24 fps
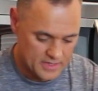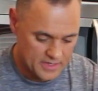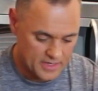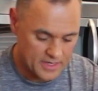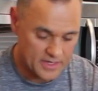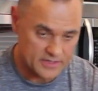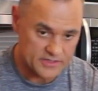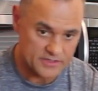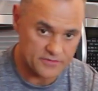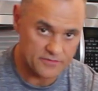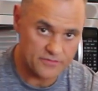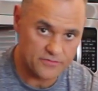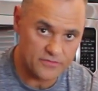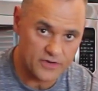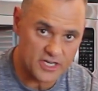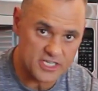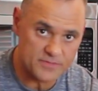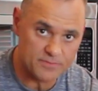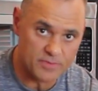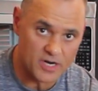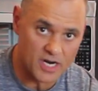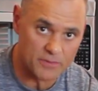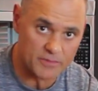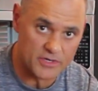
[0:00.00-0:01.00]
and some
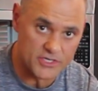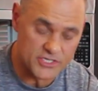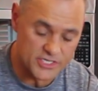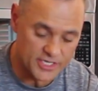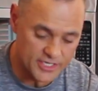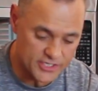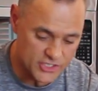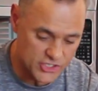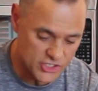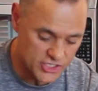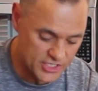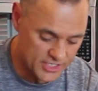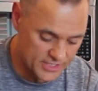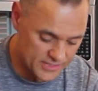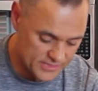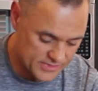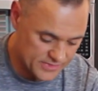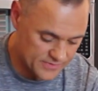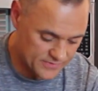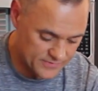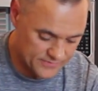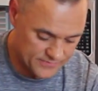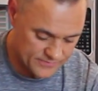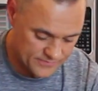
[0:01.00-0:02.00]
fresh Parmesan
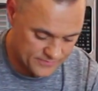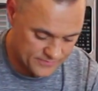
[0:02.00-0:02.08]
cheese.